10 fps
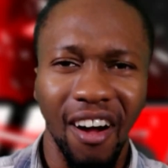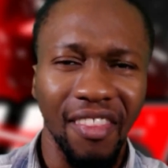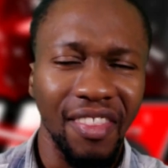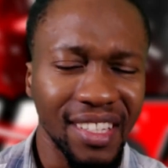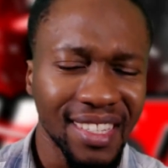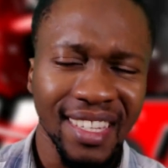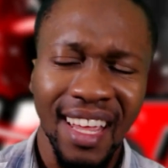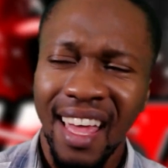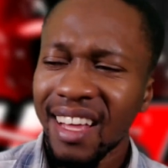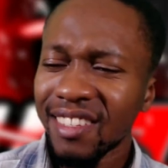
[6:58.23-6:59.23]
on this.
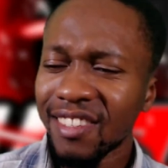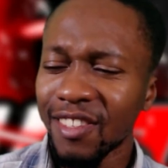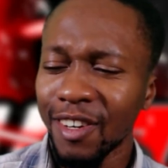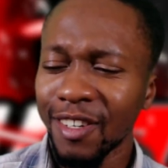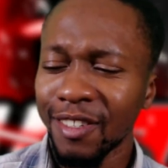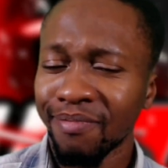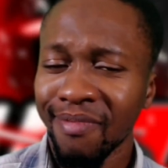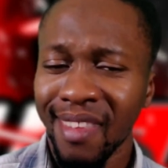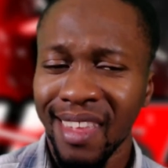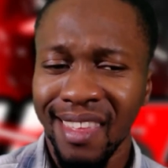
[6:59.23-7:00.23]
So
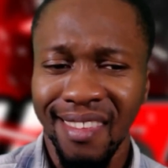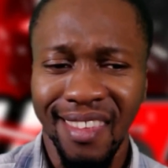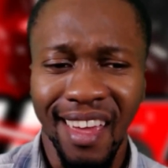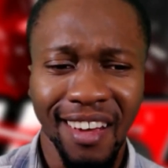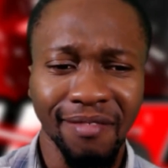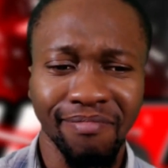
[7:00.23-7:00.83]
yeah,